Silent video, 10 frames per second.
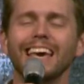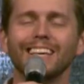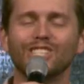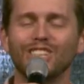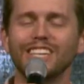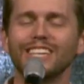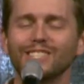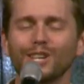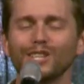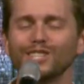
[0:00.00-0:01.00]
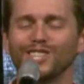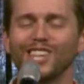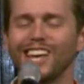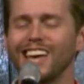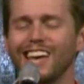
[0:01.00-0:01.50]
Jesus,
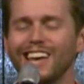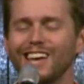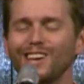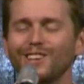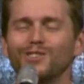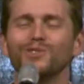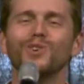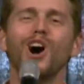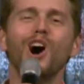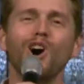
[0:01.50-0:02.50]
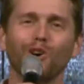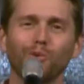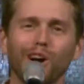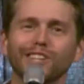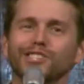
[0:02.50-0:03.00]
thank you.
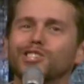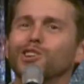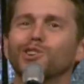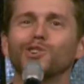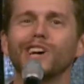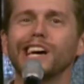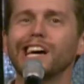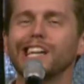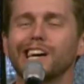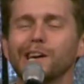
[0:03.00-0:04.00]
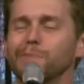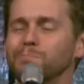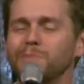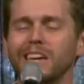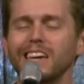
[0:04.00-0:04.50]
Once your
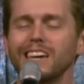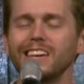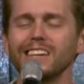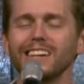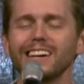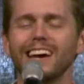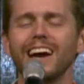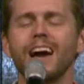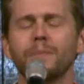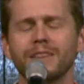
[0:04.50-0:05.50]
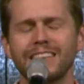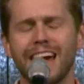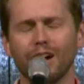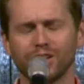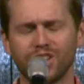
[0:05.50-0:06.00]
enemy, but
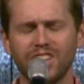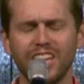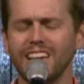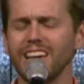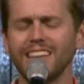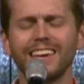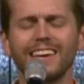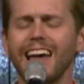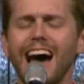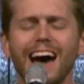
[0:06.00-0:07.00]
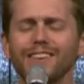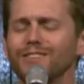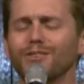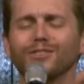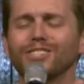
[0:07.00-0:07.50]
now seated at
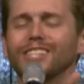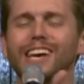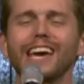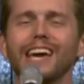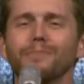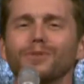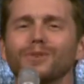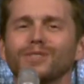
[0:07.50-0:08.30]
your table.